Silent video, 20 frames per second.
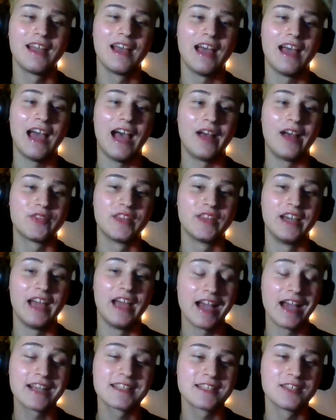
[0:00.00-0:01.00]
at the
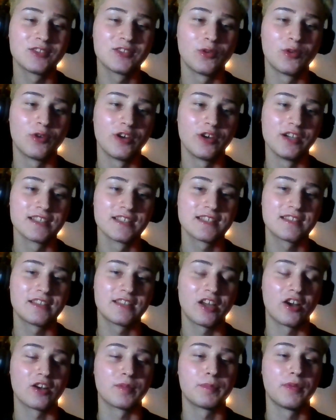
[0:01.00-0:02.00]
exit doors
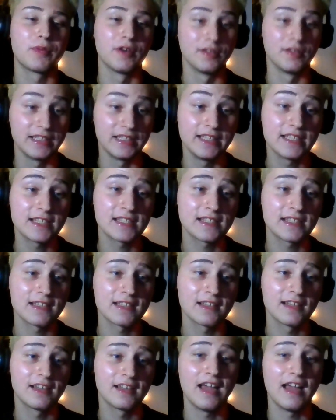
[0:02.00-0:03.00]
there are police
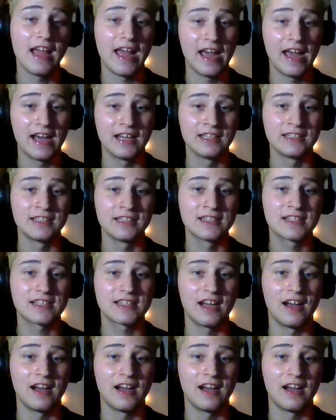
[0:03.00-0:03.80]
and